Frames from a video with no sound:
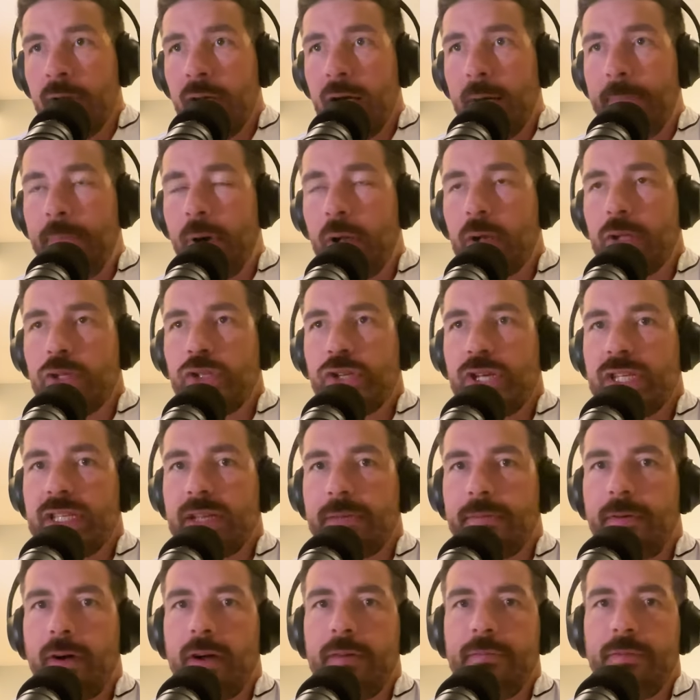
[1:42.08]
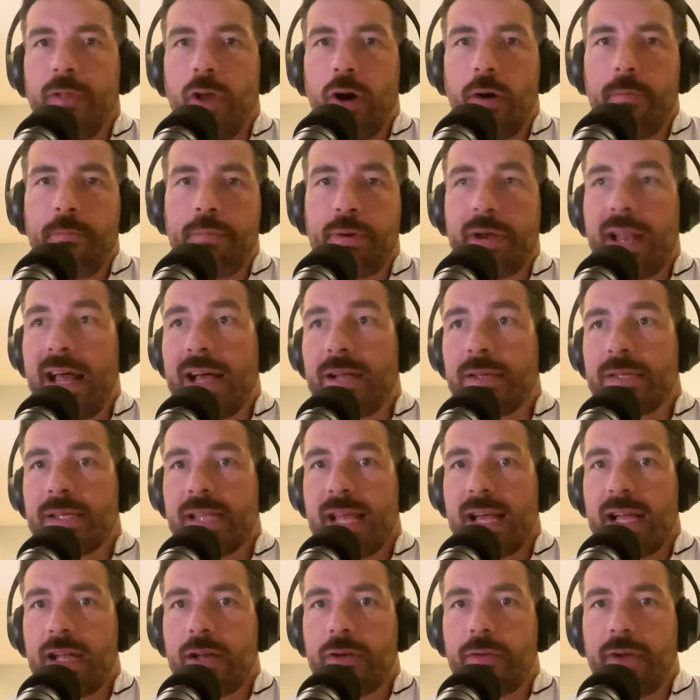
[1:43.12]
apologies if I've not pronounced
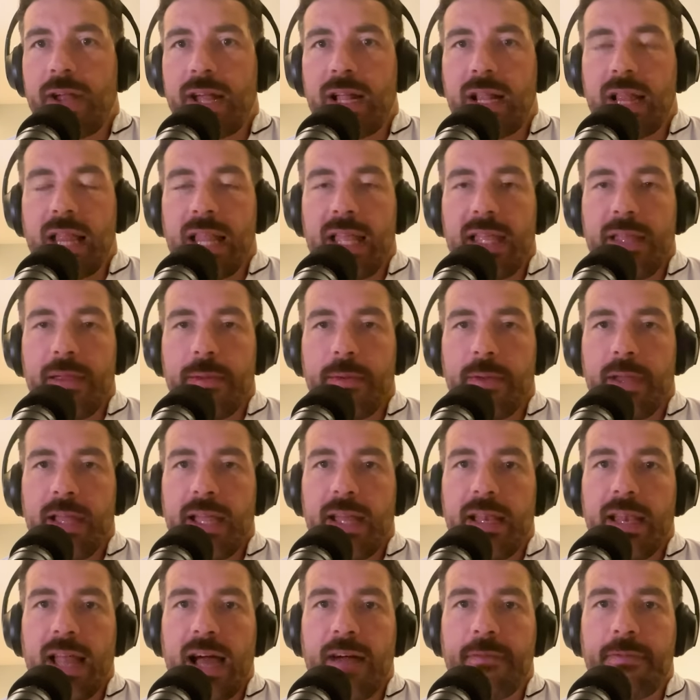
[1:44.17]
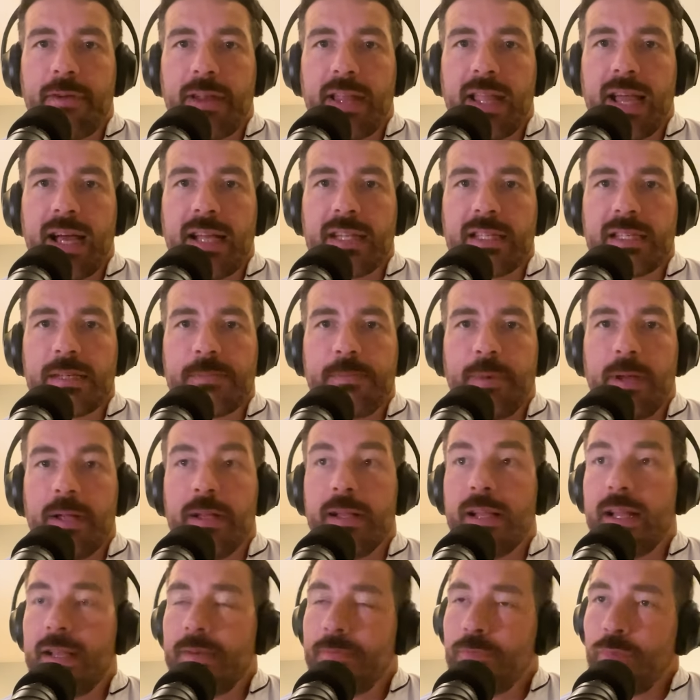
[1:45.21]
that correctly in Afrikaans, but
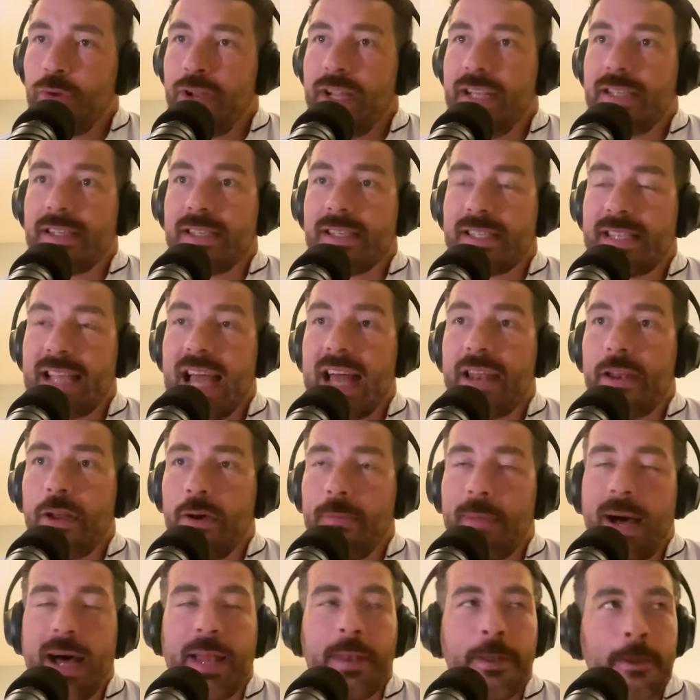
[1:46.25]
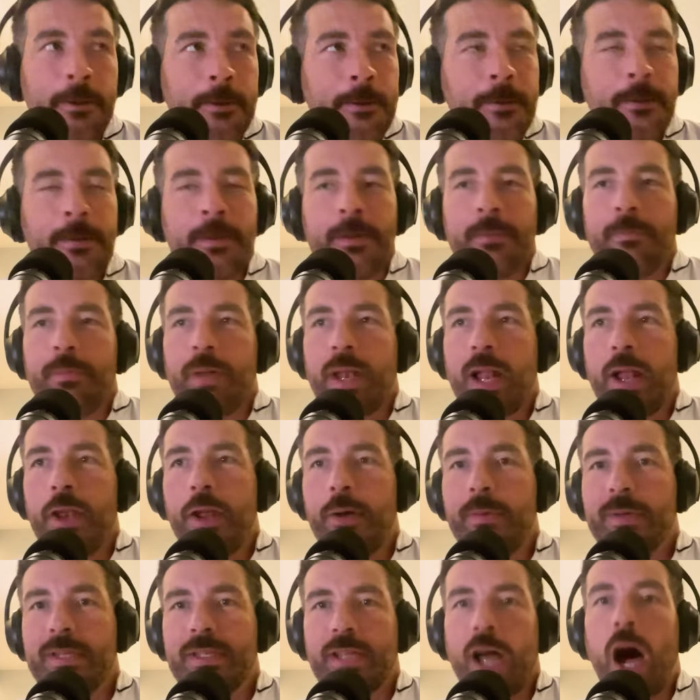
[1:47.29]
it reads as Dan Houman, but I
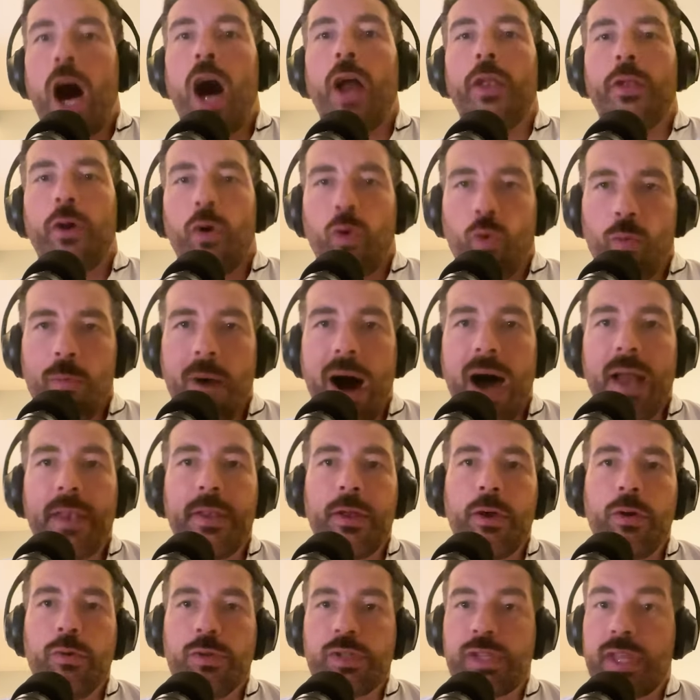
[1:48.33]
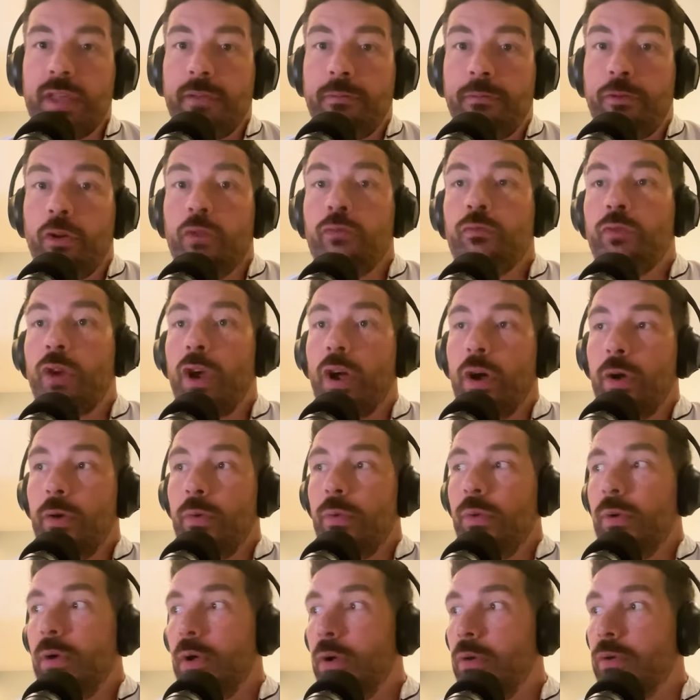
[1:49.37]
know it's Dan Houman, who's the front
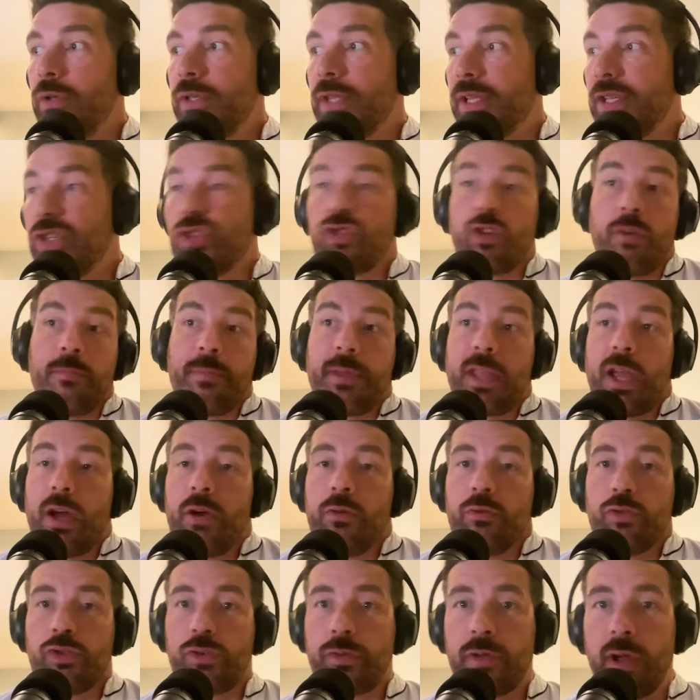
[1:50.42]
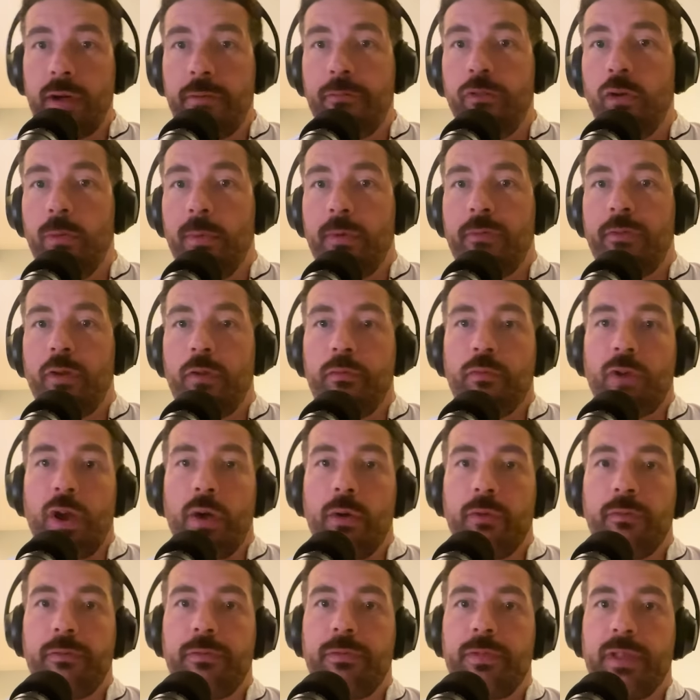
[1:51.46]
row, who's the scrum coach, a former front
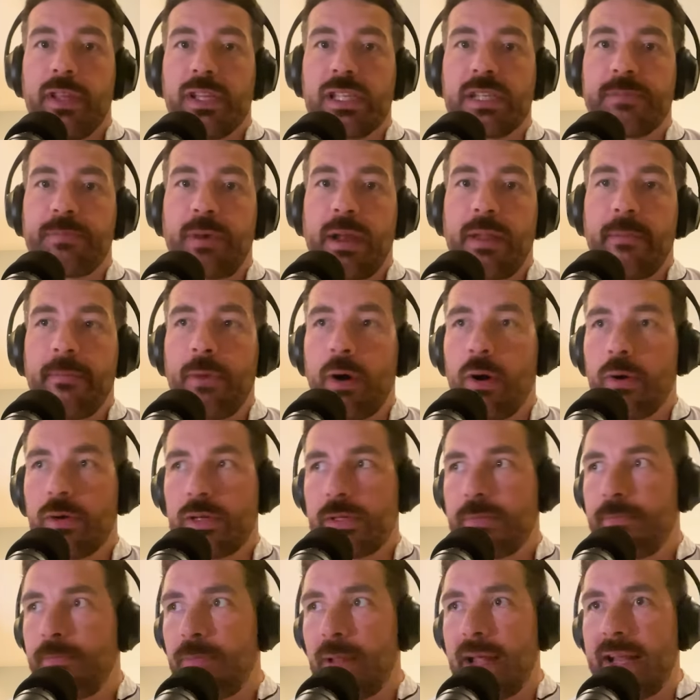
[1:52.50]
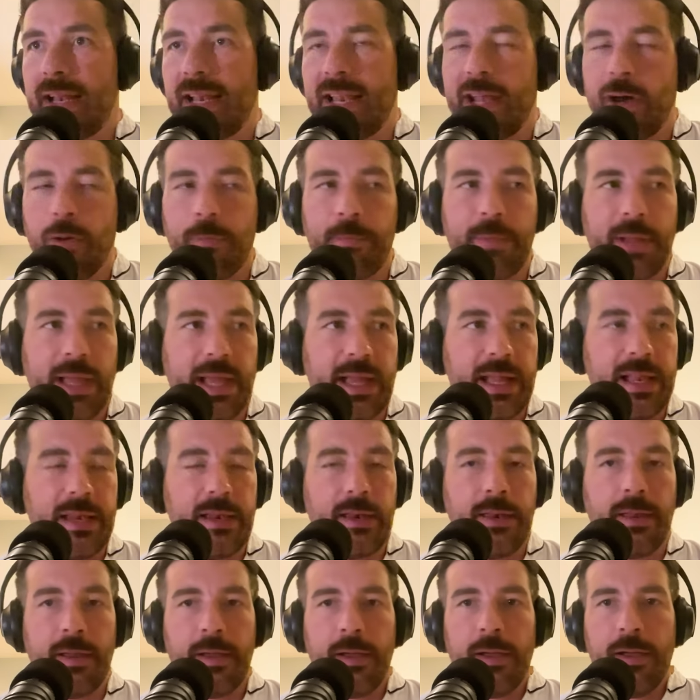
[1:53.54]
row of the Springboks, played a little bit
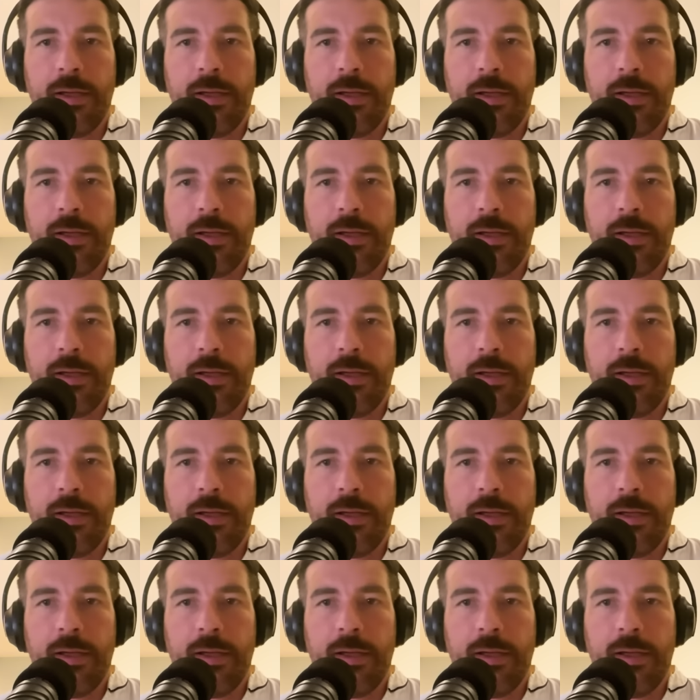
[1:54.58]
in